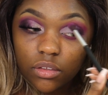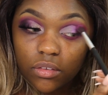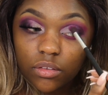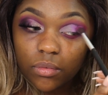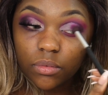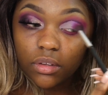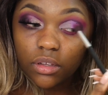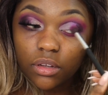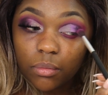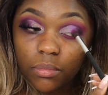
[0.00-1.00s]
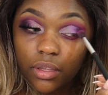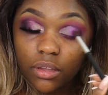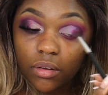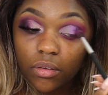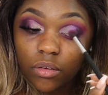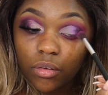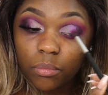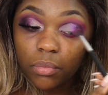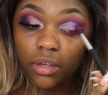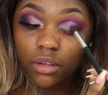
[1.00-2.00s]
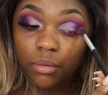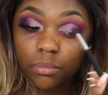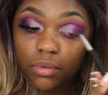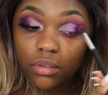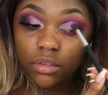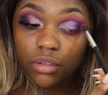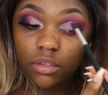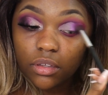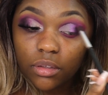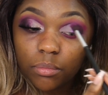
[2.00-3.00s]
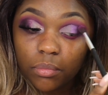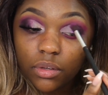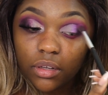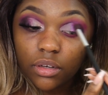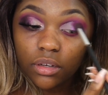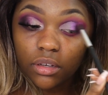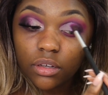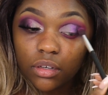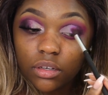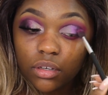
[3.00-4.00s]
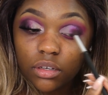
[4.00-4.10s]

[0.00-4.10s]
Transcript: Just really going to make it all pop when blending in.